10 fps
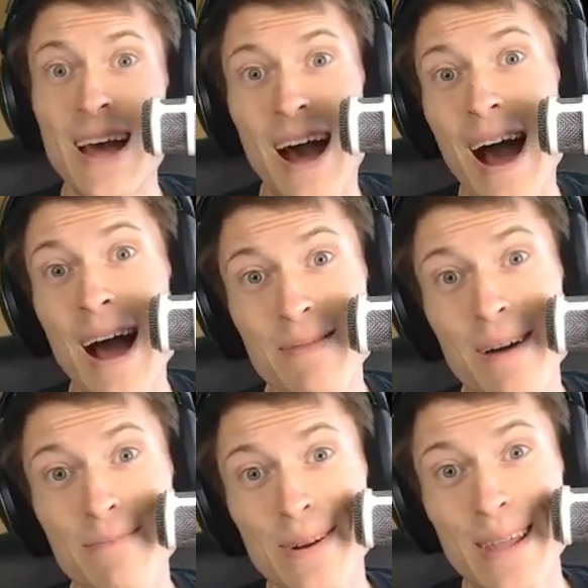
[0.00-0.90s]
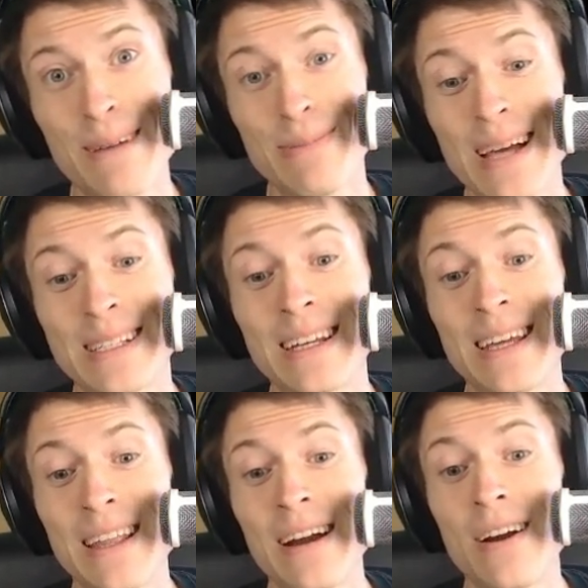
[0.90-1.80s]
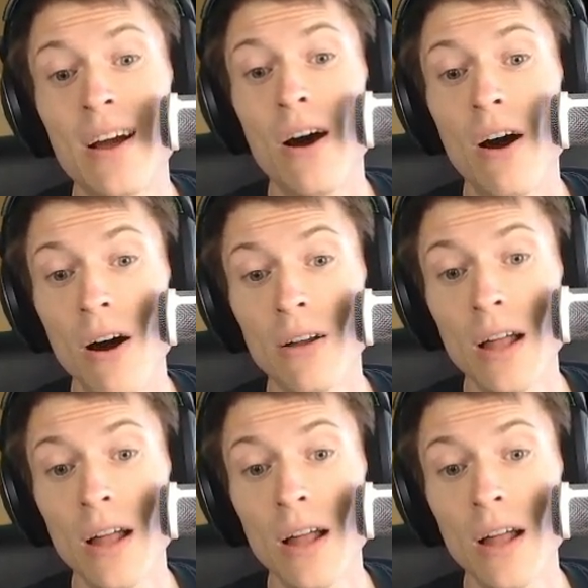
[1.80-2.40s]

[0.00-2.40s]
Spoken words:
I'm not putting that plastic in there. All